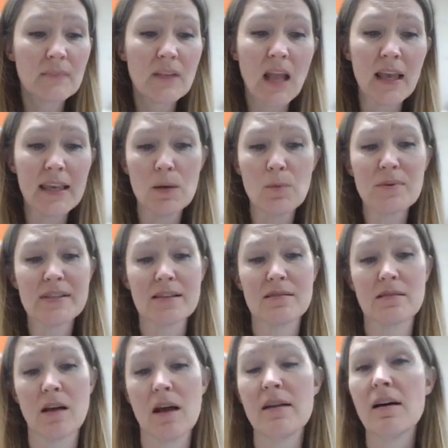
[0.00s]
He was the
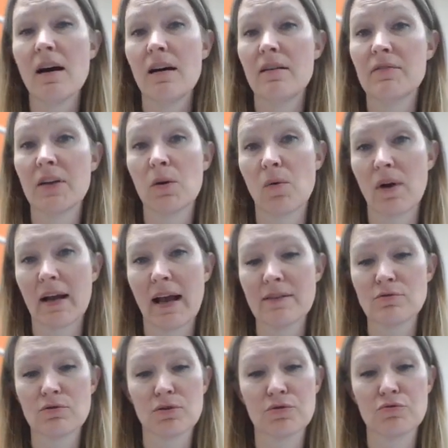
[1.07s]
son of an
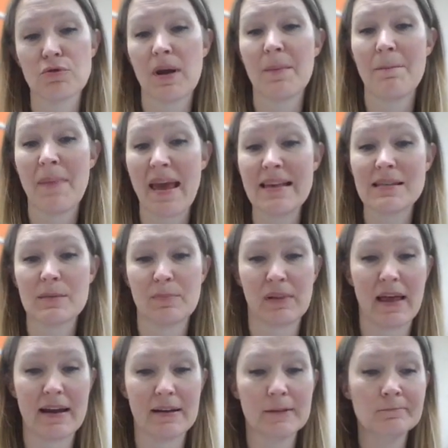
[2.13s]
orchestral string bass
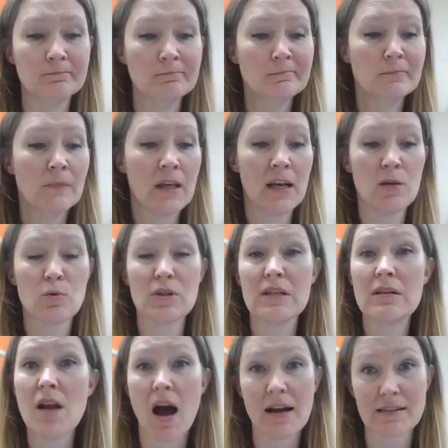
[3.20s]
player, and he was
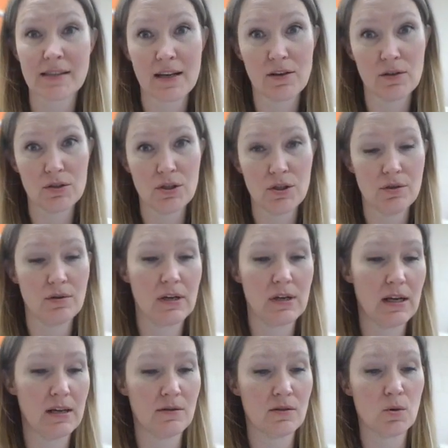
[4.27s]
not a good
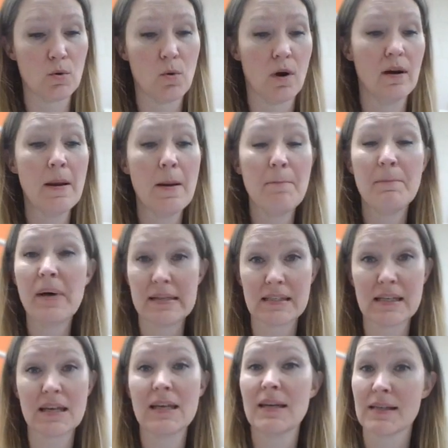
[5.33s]
student in school, but
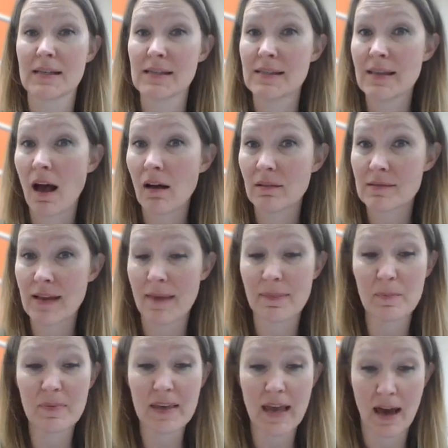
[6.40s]
he excelled at the
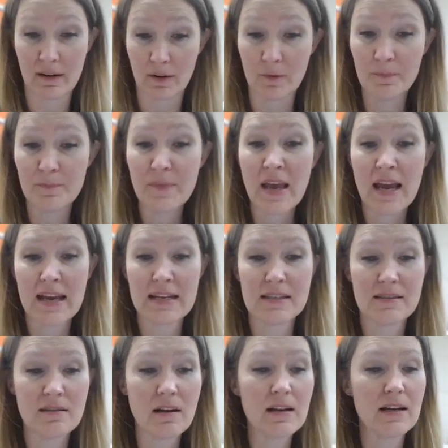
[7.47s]
piano. And he
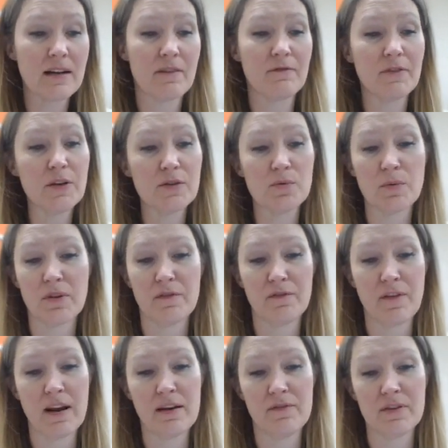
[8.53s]
studied at first with a
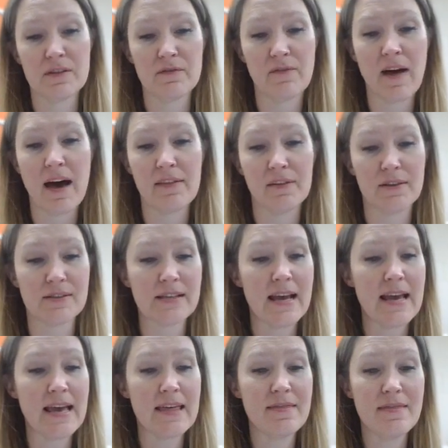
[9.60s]
friend of his father's,
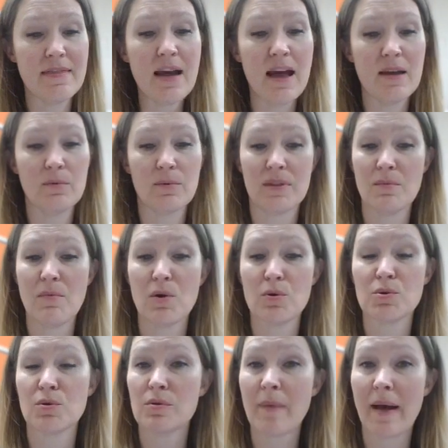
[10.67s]
and then with the
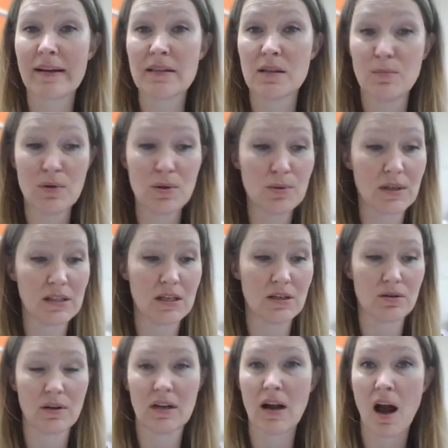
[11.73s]
most respected music
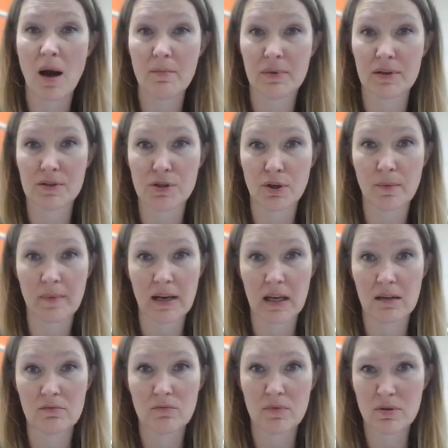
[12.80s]
teacher in Hamburg,
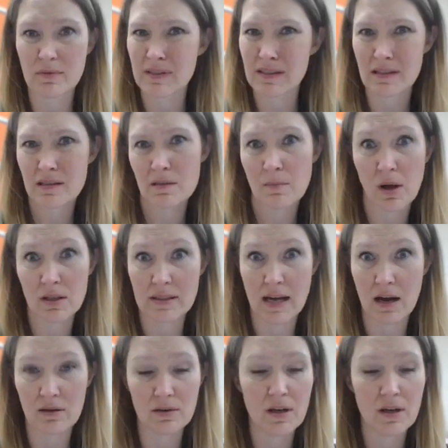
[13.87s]
Germany, which wasn't a small town.